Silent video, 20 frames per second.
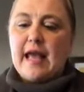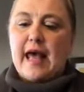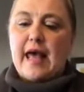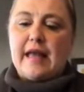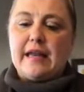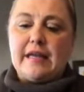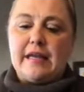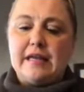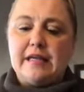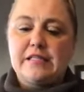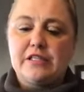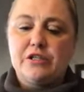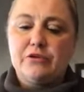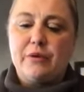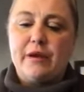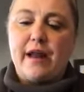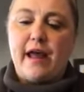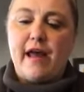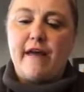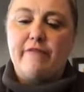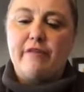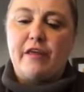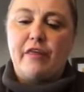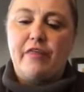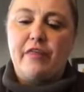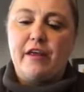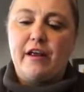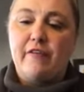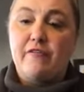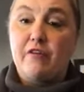And it is doing
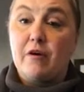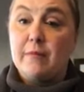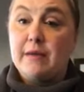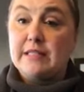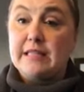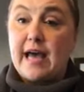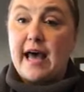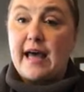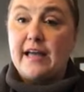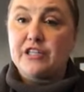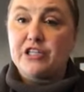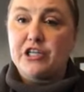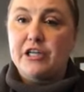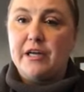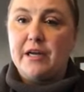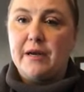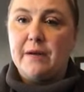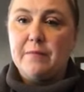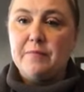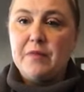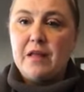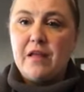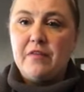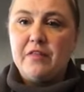everything from attaching